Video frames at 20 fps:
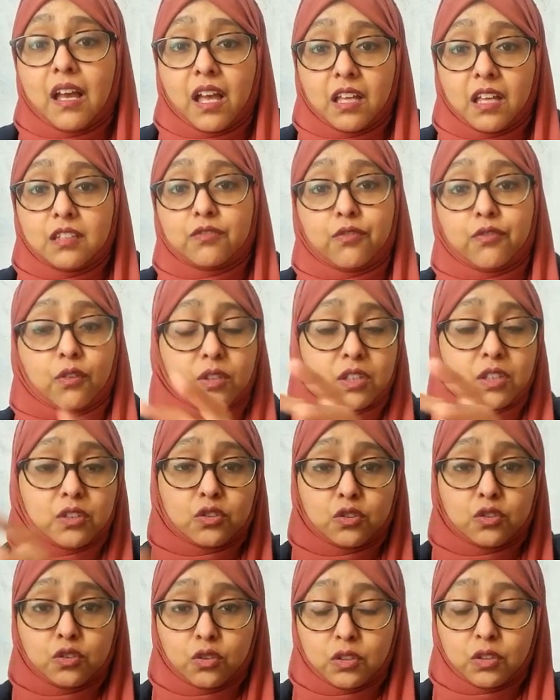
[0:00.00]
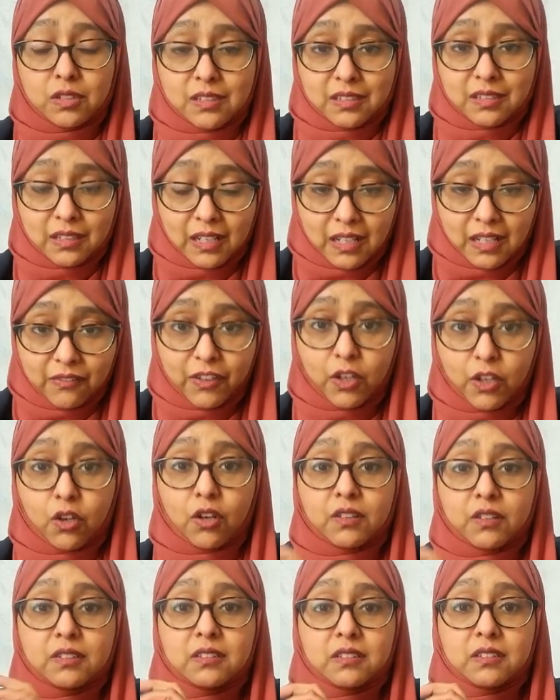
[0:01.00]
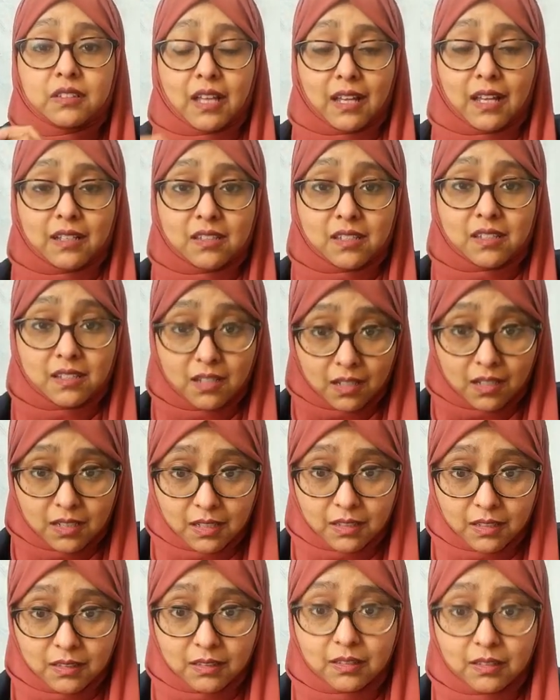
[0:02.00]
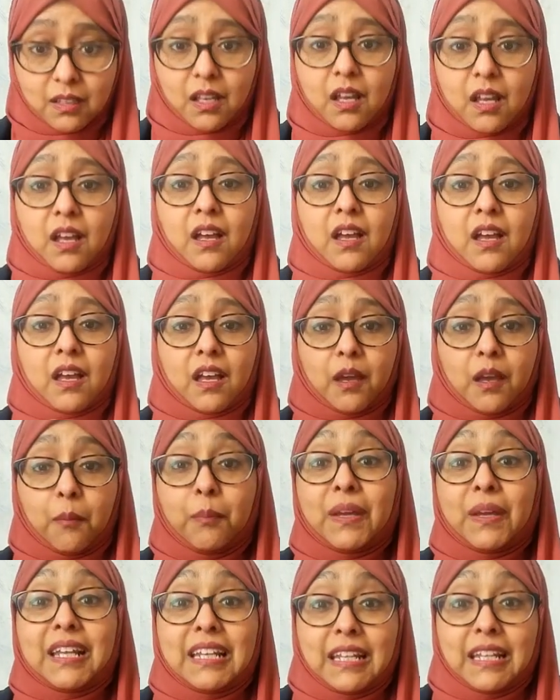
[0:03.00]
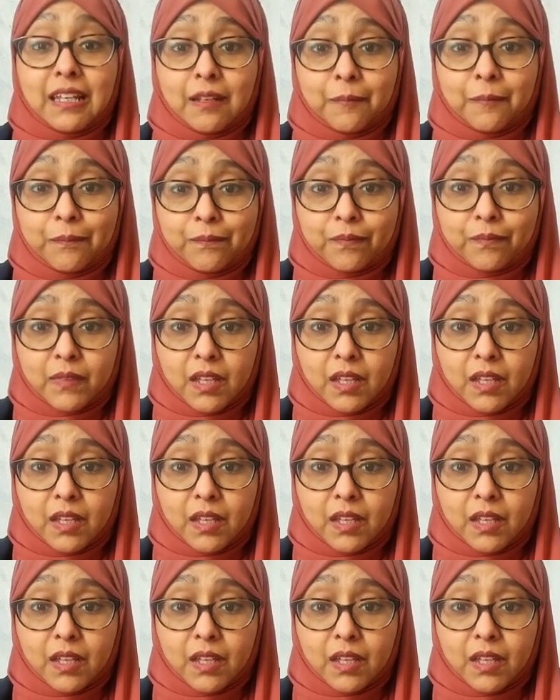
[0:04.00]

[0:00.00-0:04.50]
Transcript: is for the student's living costs and studies, Bini.